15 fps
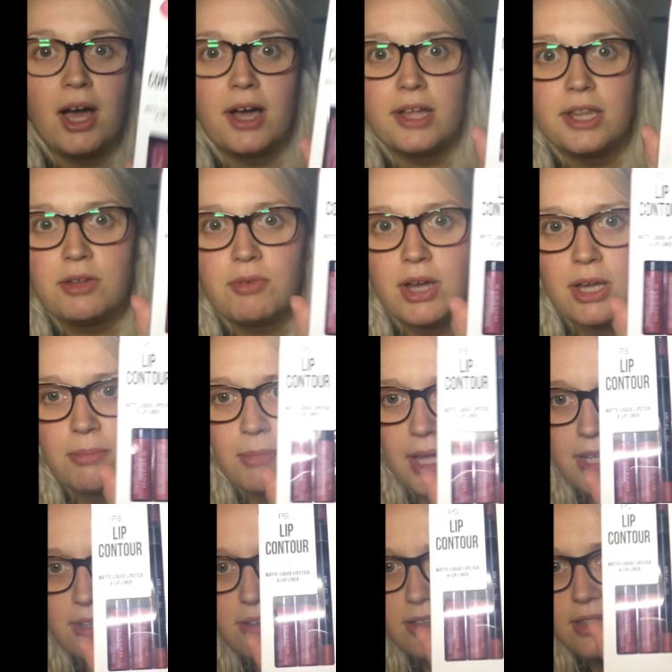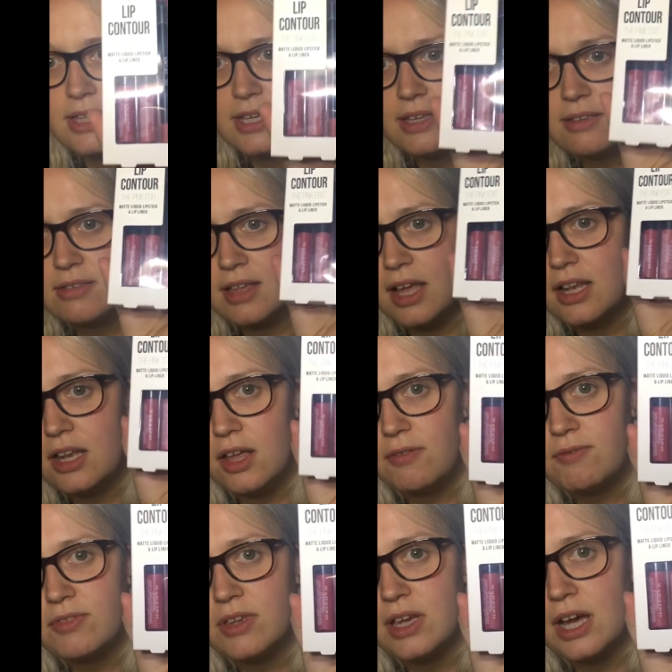highly recommending these. I
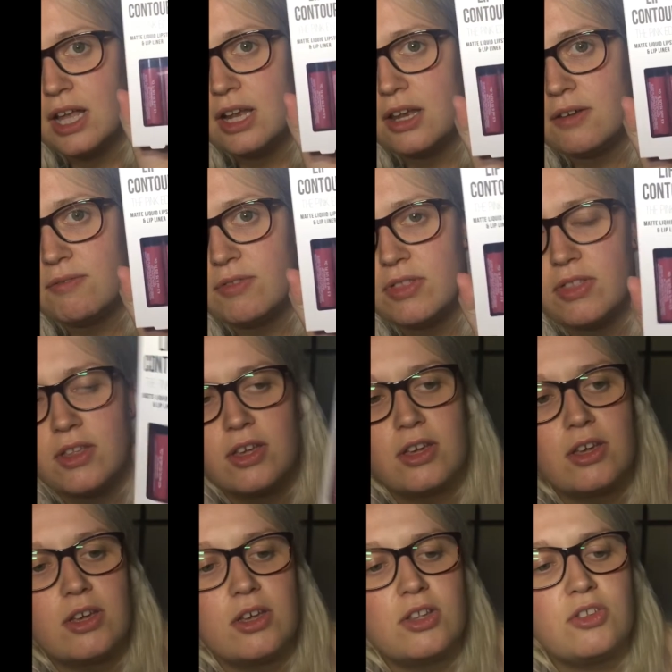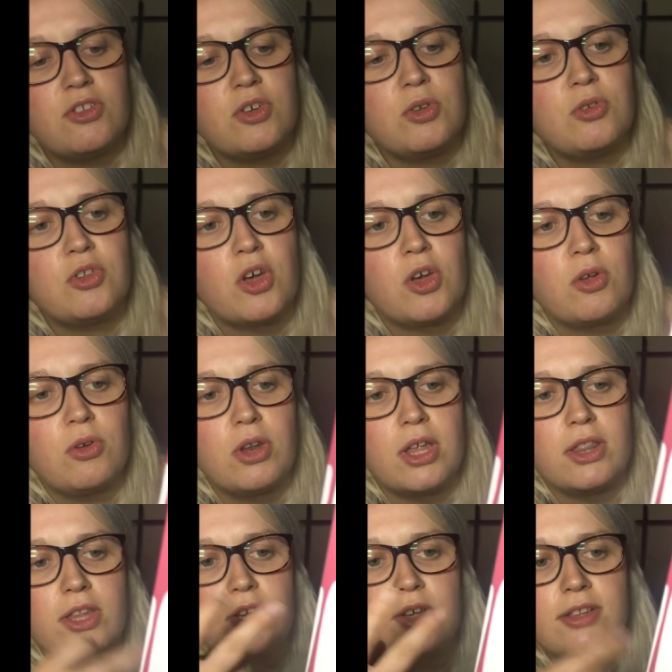loved it. I loved the two-tone,
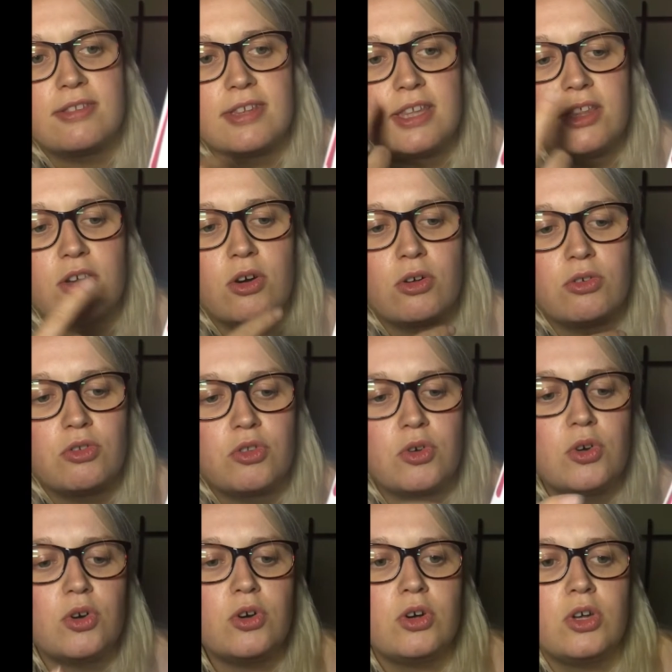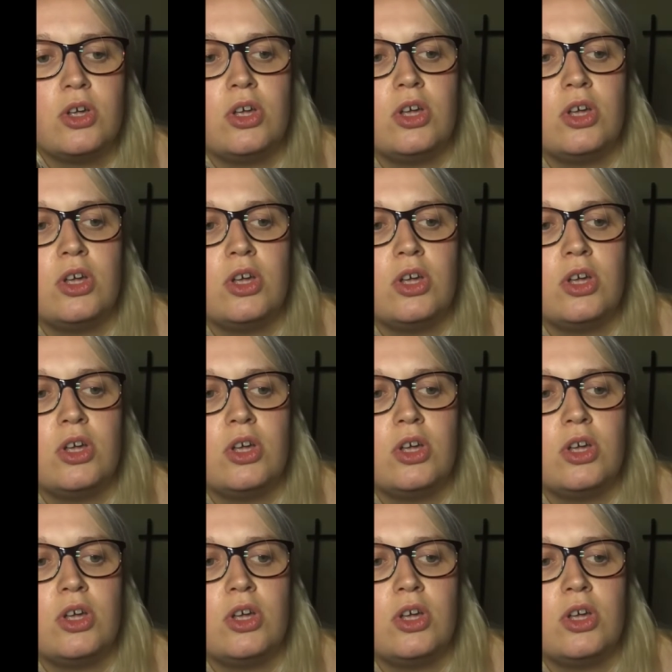and you can see the contour